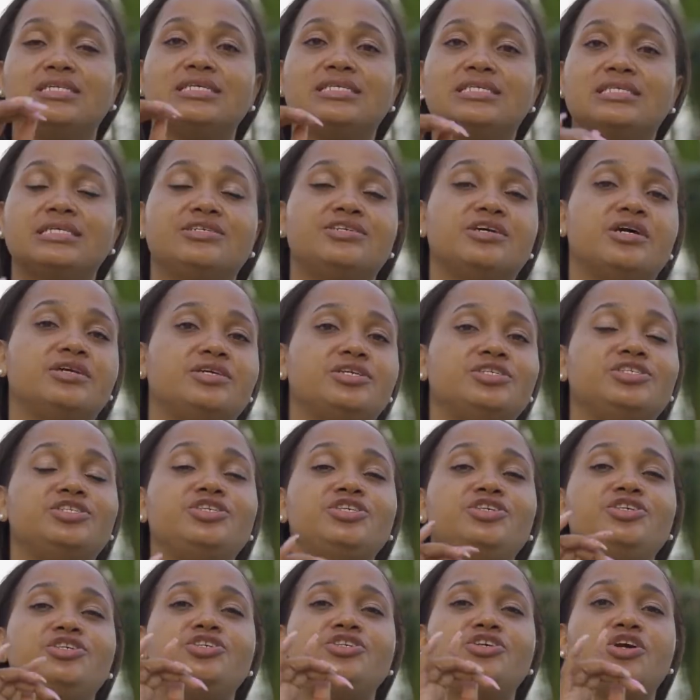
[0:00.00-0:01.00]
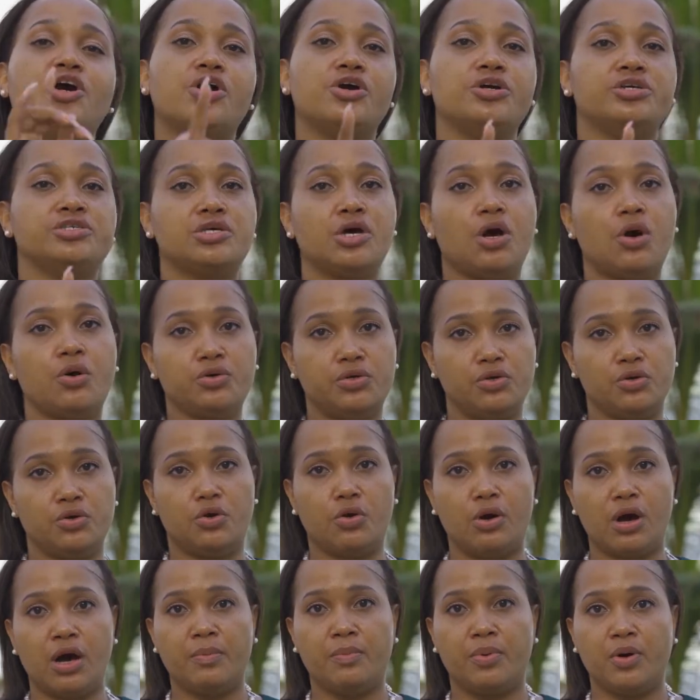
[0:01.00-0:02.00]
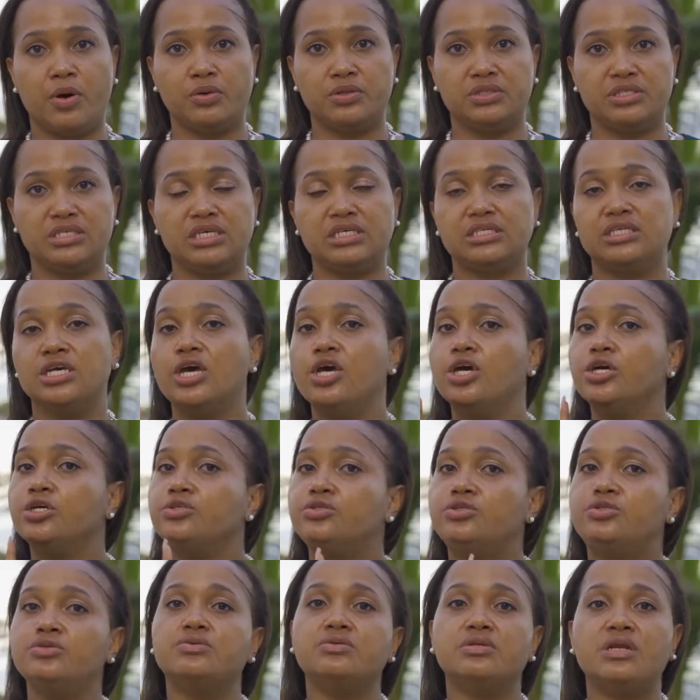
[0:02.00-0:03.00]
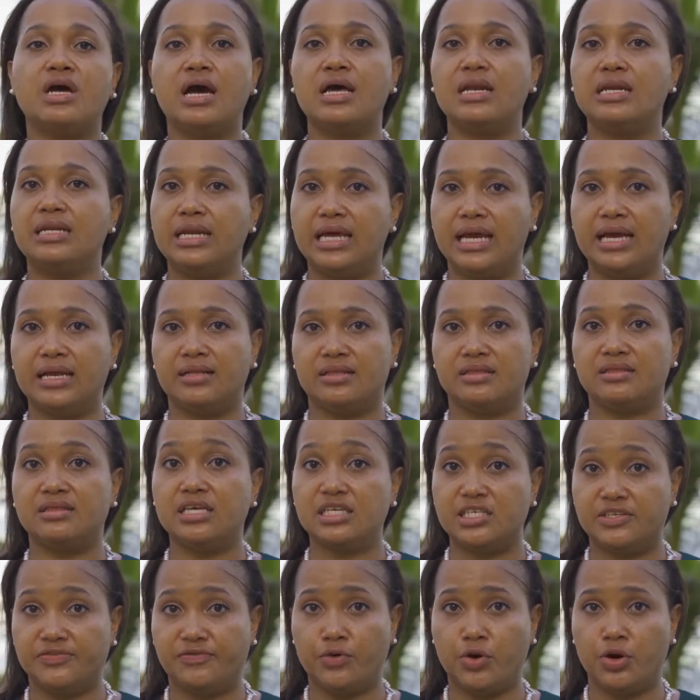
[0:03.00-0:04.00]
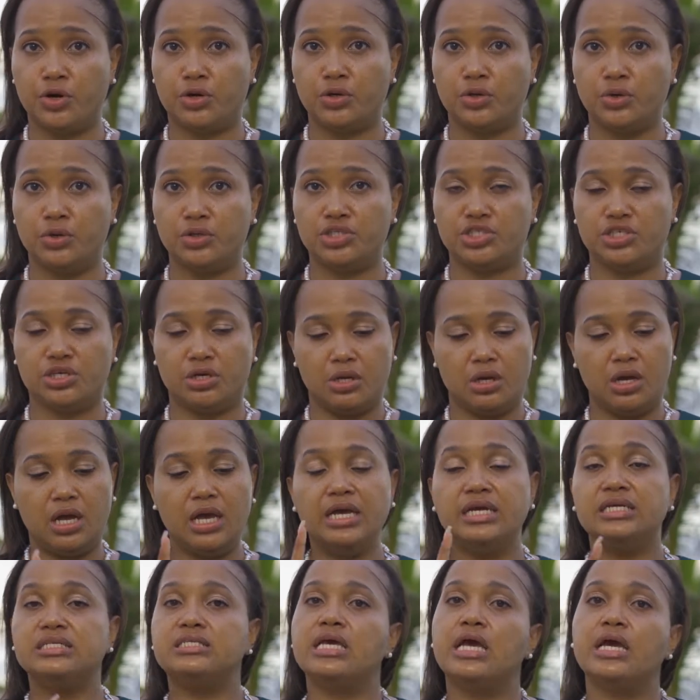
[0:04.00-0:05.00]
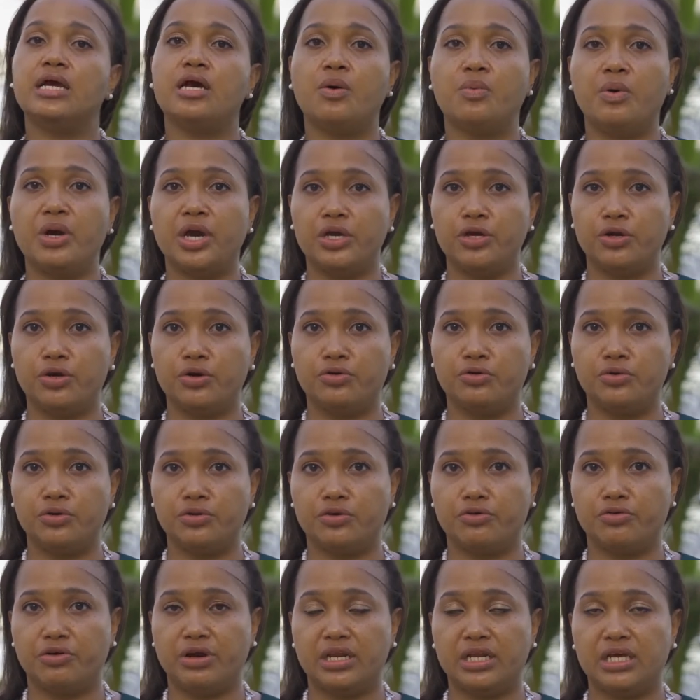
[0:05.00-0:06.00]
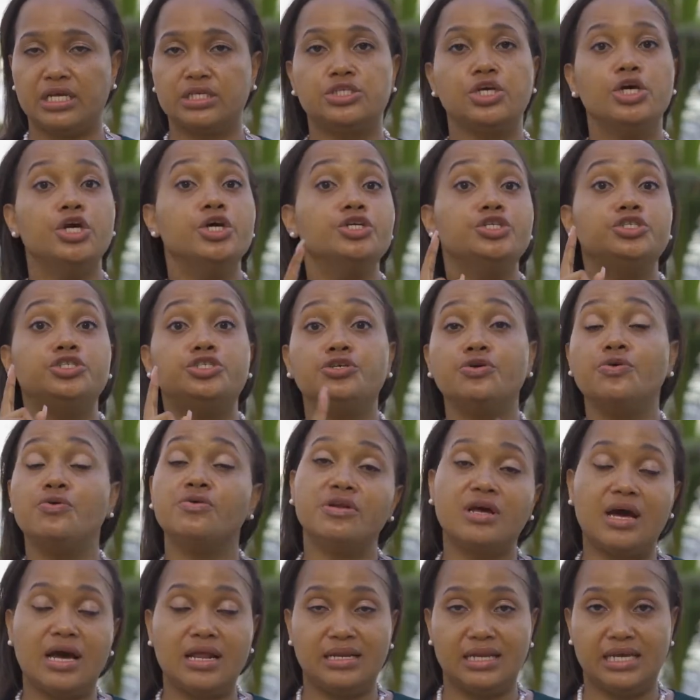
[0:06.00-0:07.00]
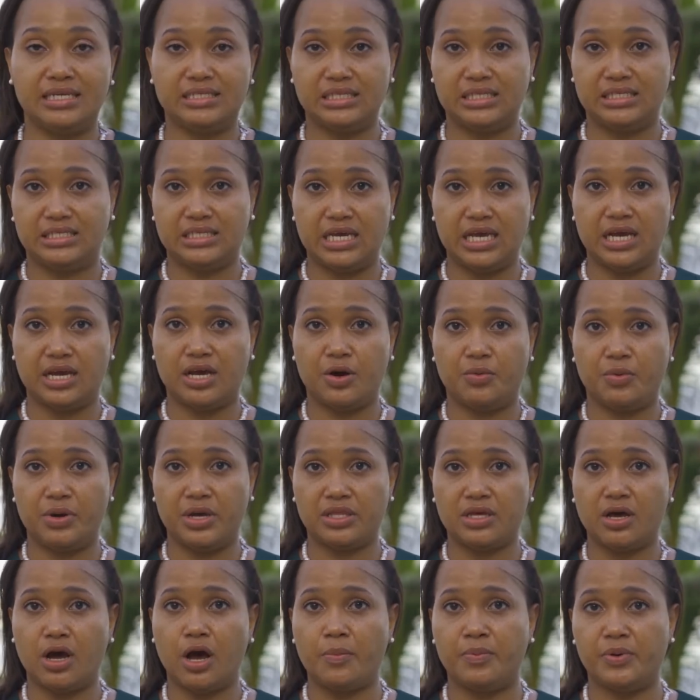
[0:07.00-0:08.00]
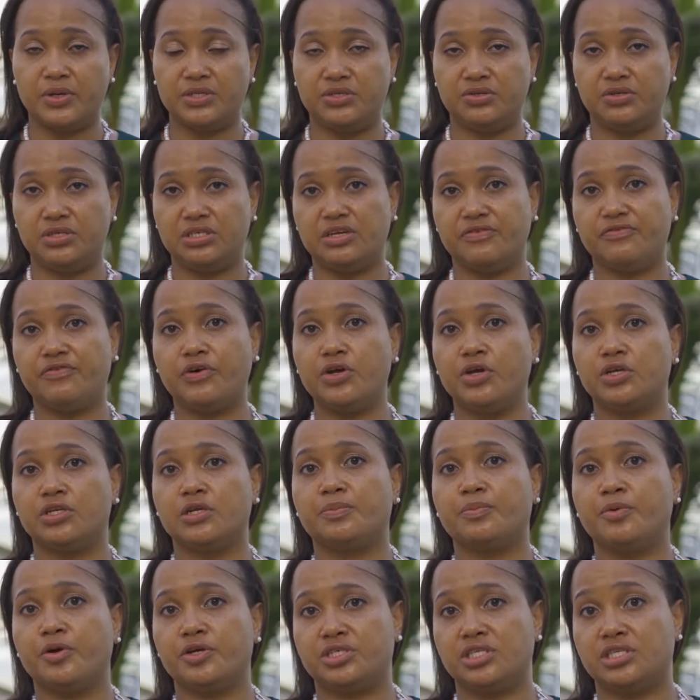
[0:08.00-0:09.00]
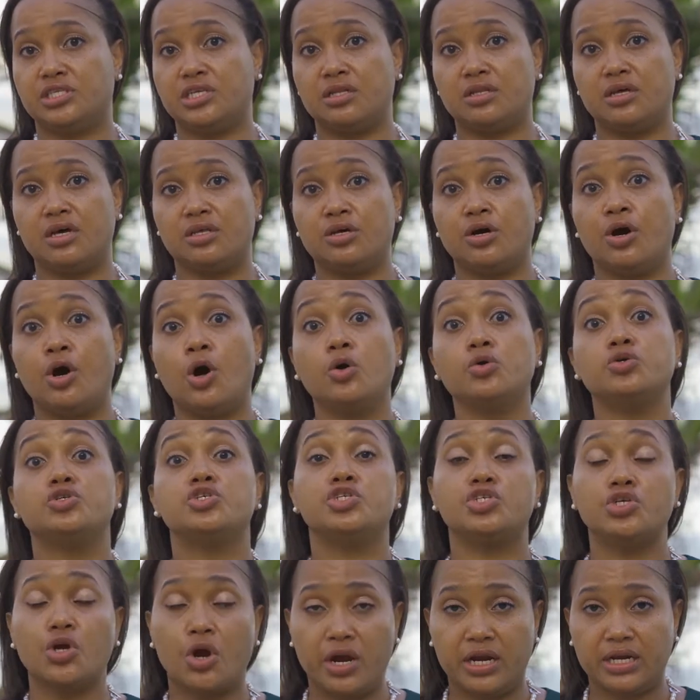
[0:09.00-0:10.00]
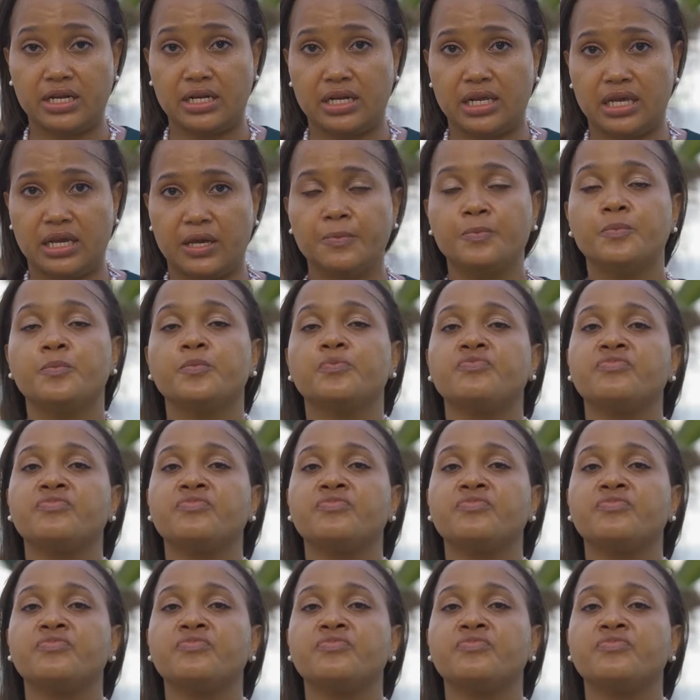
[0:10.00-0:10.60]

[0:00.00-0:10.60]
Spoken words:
decision is yours how you go about it. Do not let this foreclosure take away your good credit. Do not let it take away the opportunity for you to purchase another house shortly.